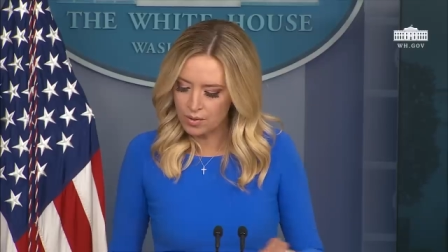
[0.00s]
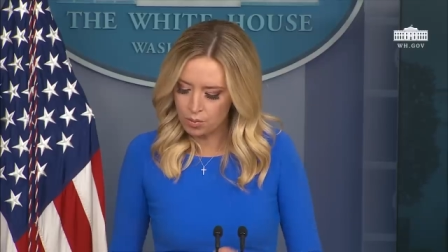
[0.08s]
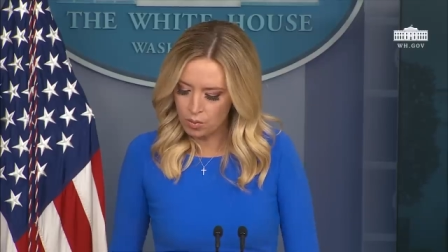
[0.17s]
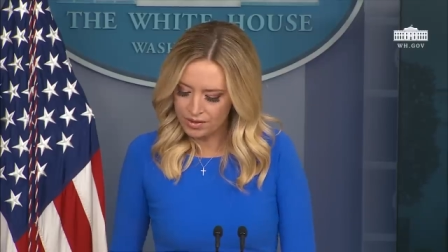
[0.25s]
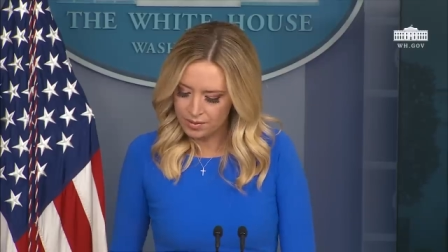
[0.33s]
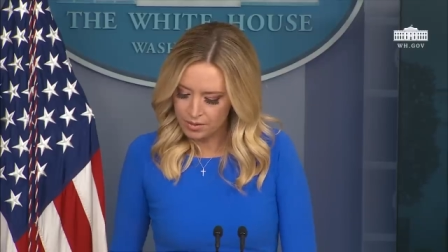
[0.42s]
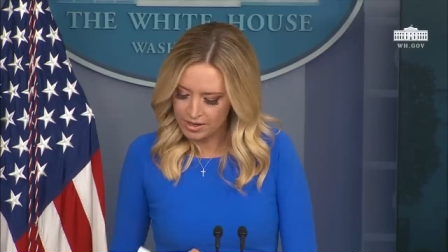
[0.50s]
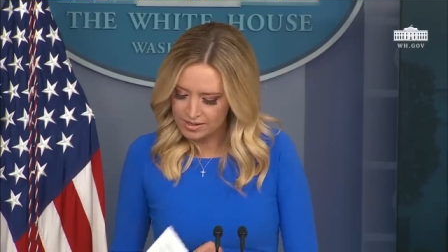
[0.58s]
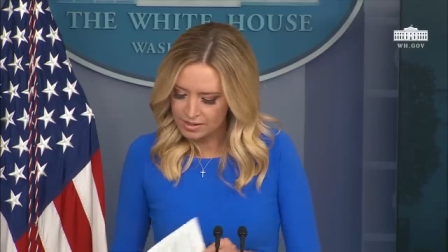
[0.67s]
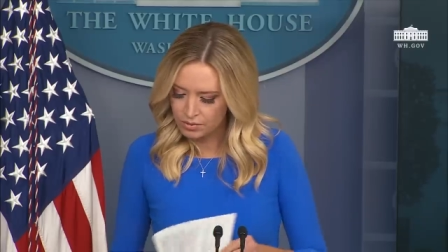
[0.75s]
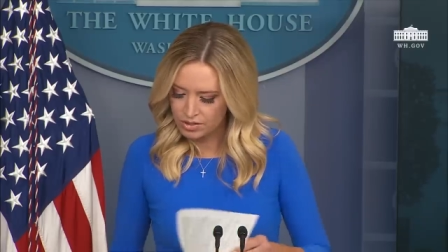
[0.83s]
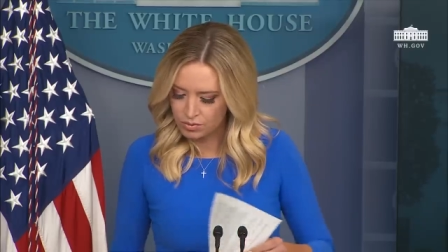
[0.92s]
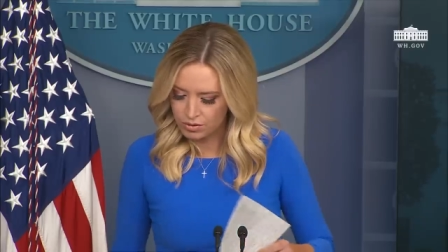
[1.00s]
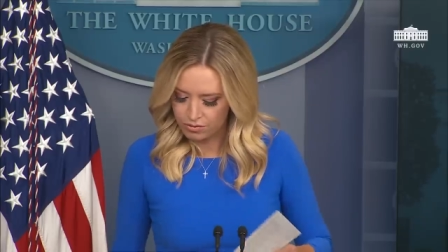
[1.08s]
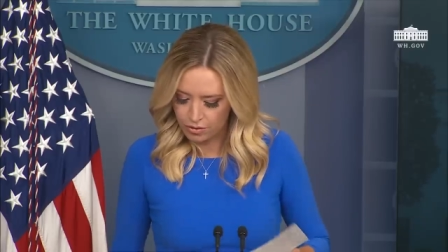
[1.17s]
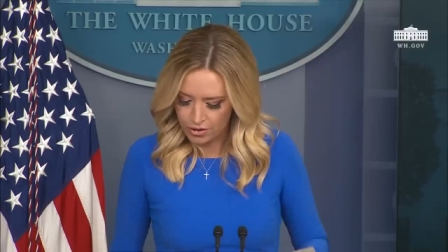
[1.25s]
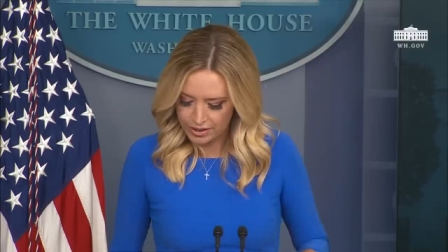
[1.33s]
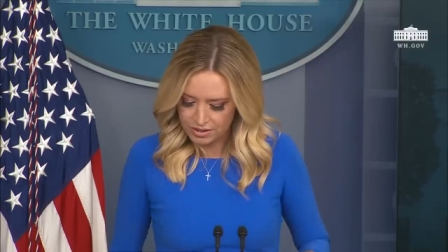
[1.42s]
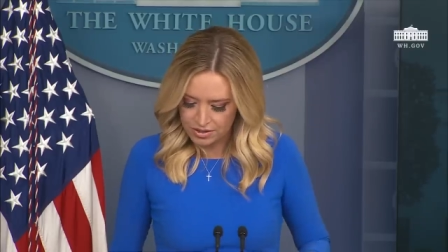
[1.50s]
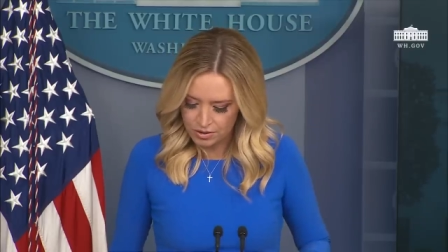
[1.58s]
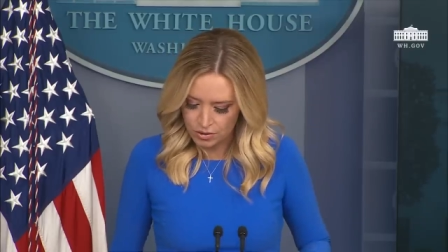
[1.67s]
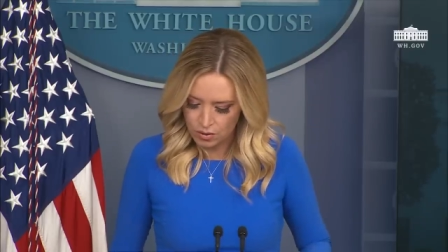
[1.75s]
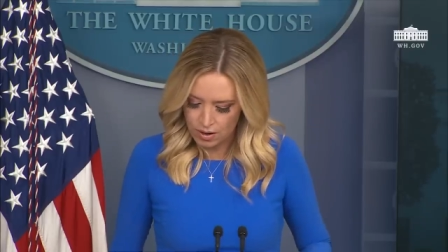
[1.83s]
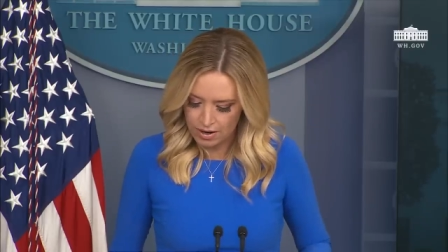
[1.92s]
the, what the president was referring
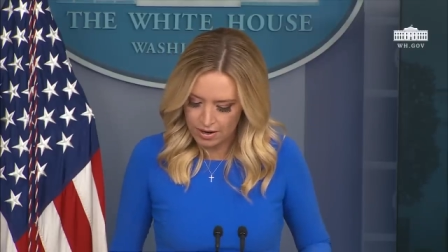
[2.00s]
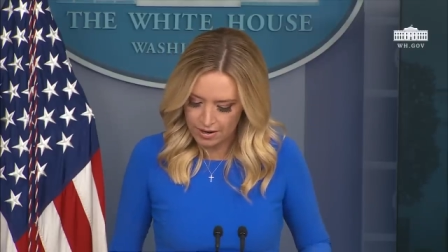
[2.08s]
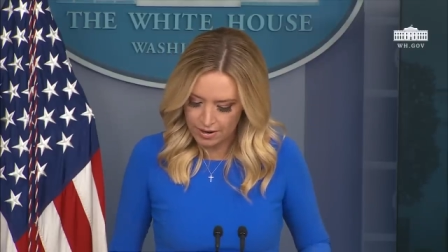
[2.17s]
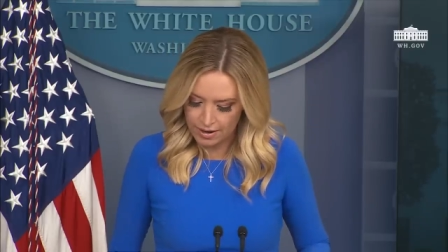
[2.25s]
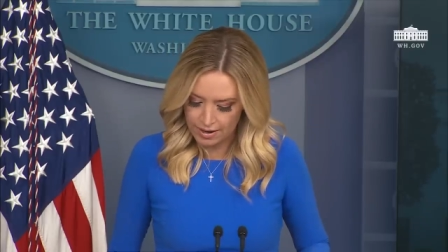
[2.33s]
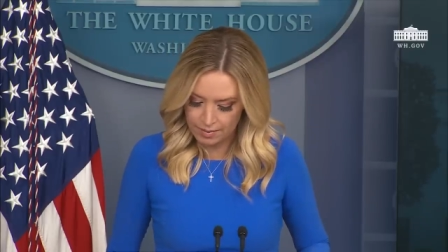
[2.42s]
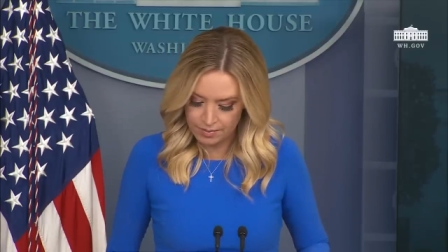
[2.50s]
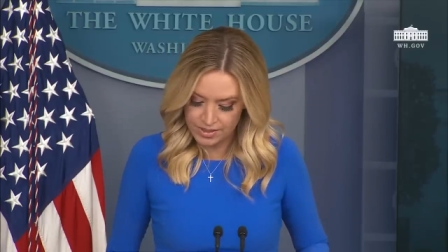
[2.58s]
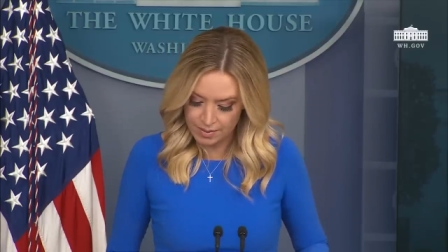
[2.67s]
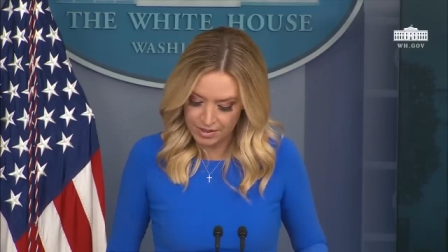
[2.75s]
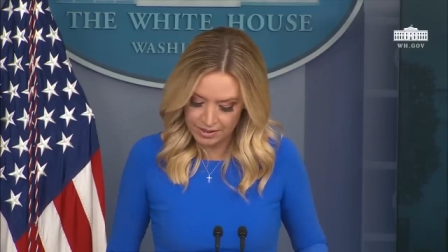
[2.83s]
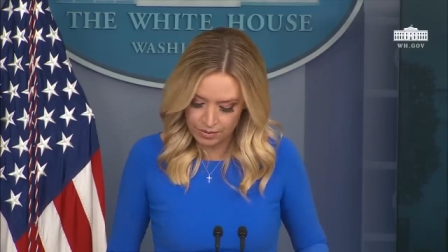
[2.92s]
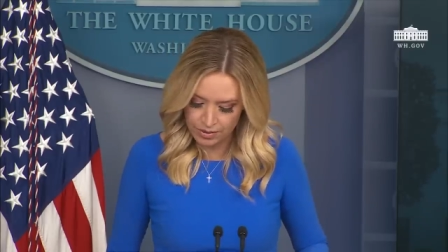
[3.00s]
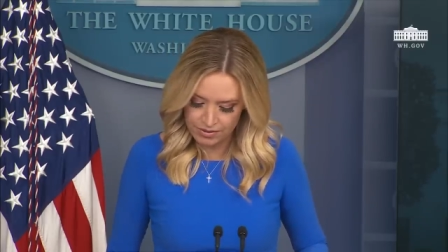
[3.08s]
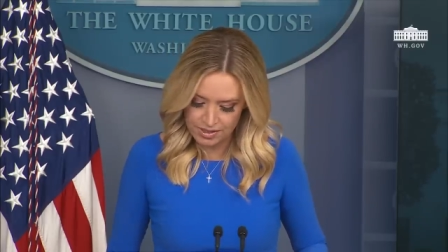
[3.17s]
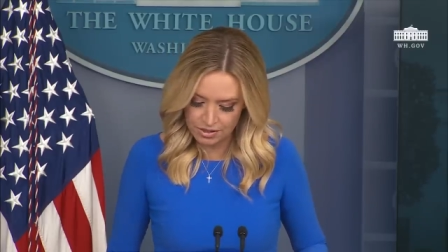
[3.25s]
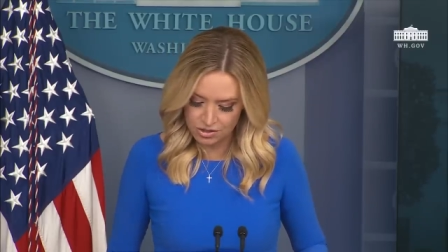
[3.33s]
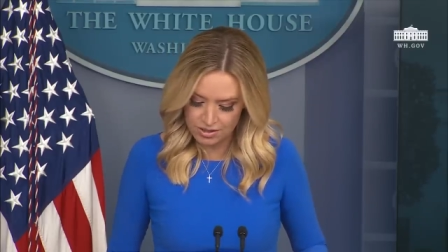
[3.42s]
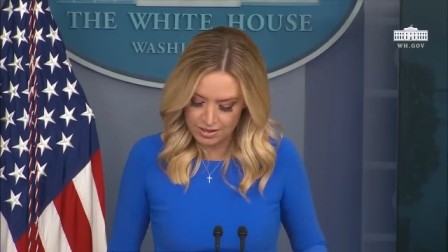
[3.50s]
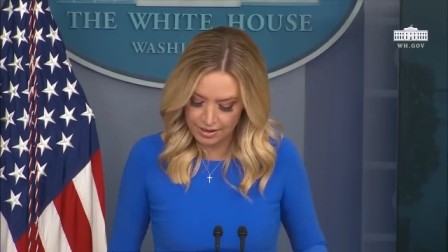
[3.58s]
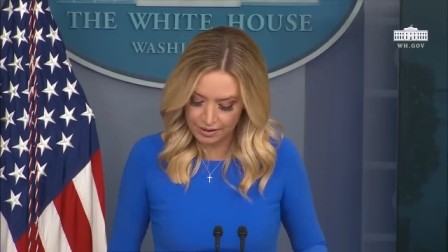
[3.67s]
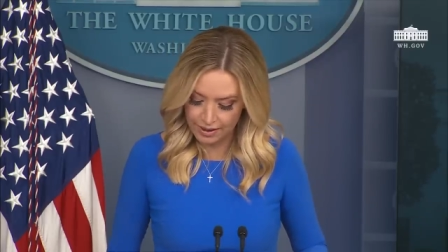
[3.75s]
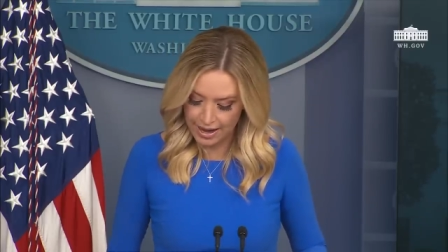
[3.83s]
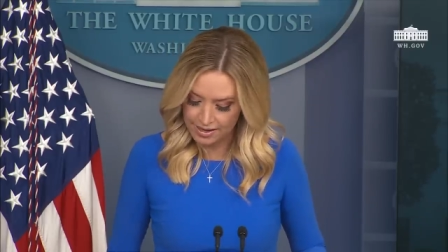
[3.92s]
to are um, something that we've seen just in the
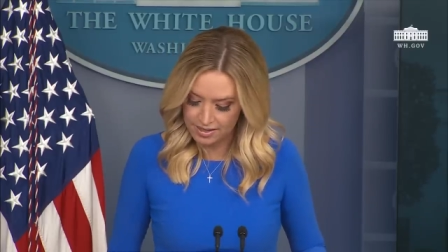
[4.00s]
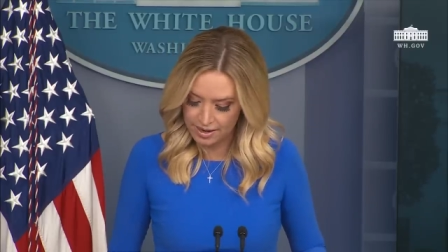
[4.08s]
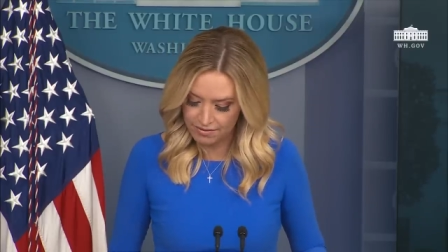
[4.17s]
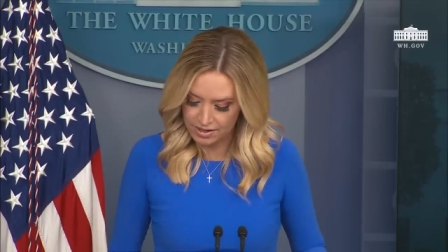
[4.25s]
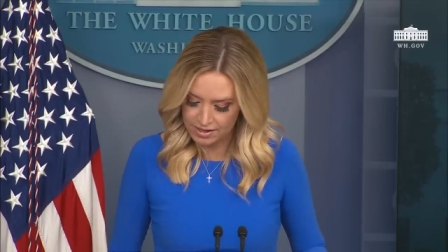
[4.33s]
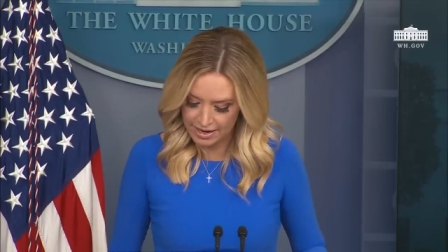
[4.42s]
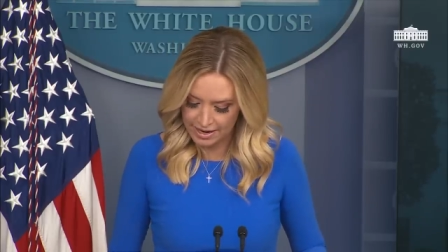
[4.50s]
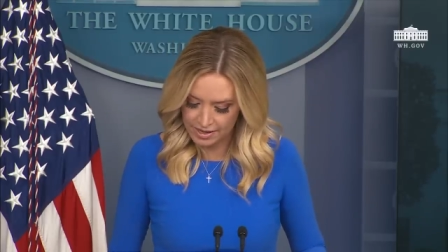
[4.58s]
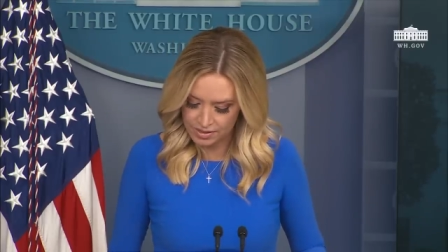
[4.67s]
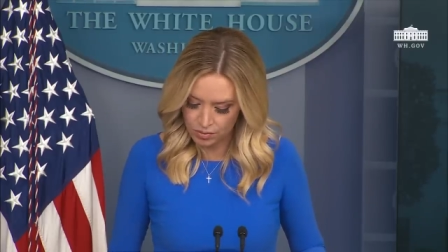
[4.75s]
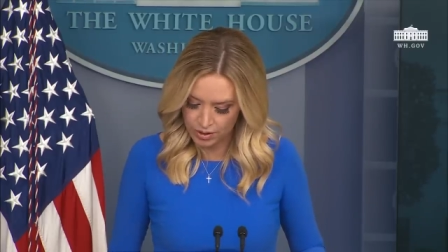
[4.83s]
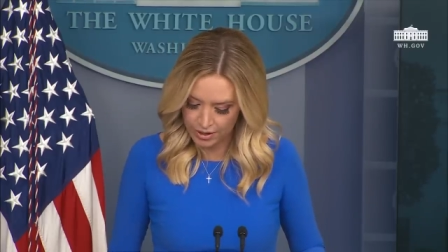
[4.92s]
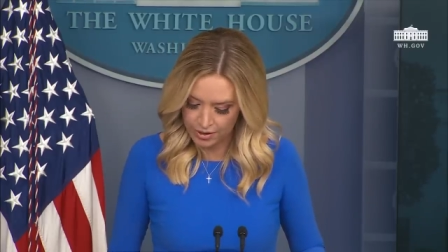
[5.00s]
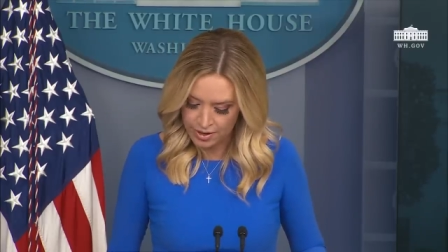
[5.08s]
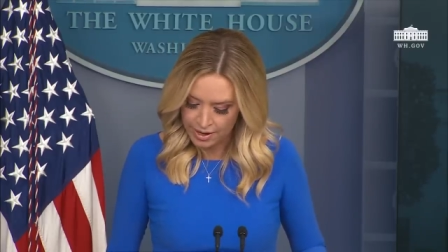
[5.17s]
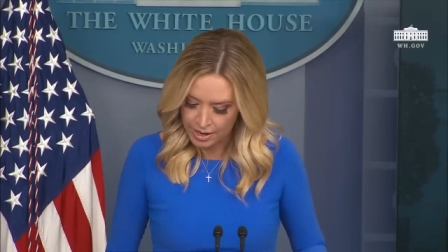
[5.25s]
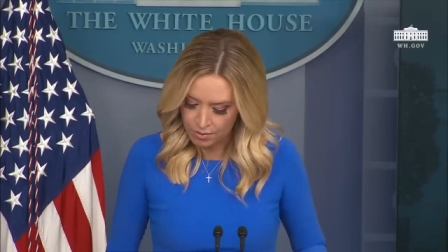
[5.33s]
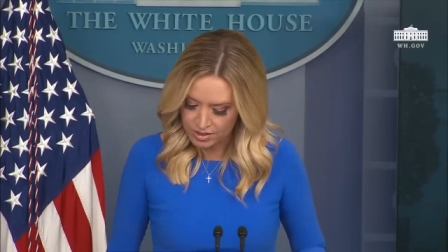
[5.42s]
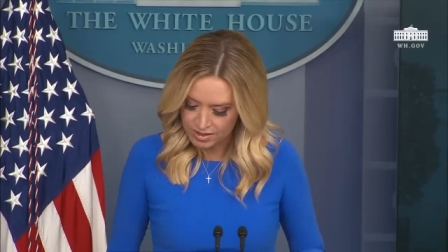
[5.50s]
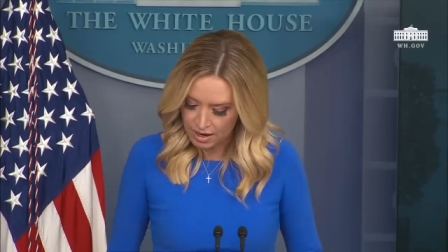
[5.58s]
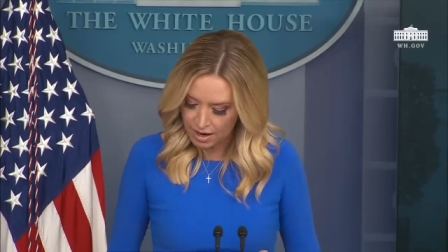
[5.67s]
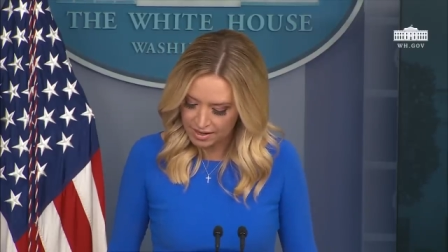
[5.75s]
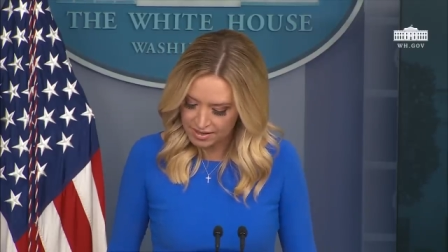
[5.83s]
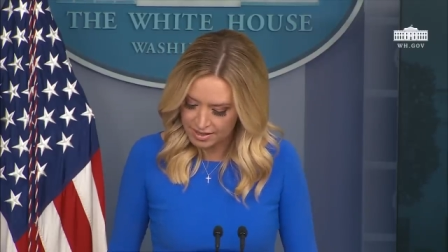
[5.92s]
last seven days, where in
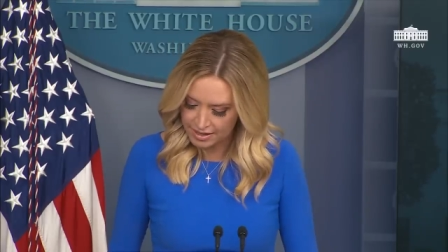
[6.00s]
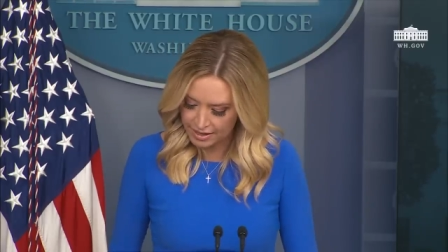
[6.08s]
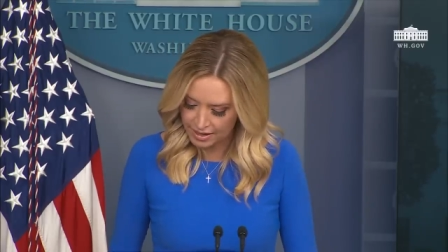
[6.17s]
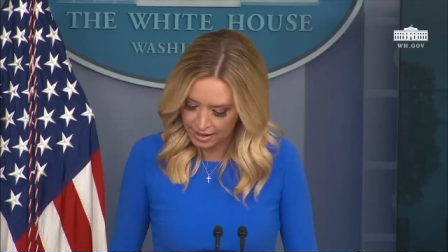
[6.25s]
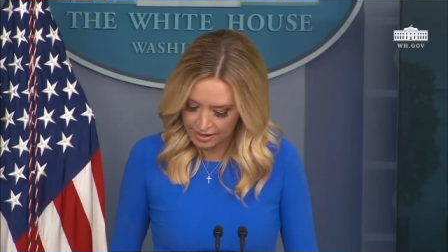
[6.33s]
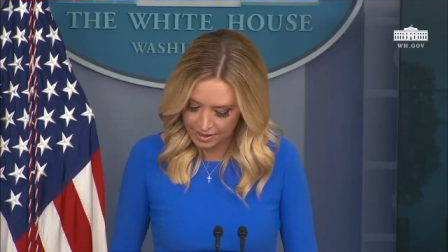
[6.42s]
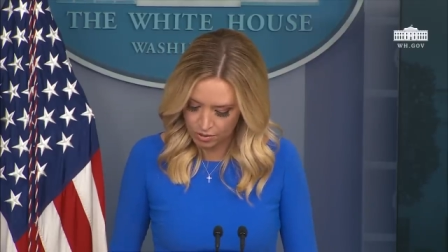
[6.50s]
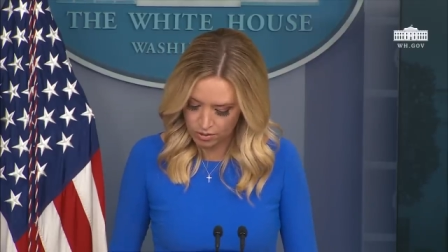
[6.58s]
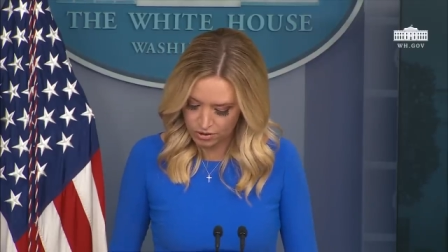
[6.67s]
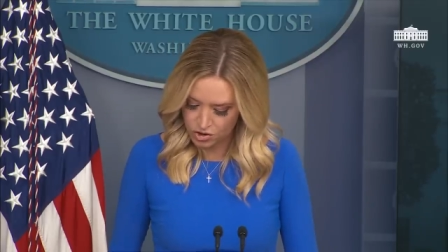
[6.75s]
Wisconsin uh, there were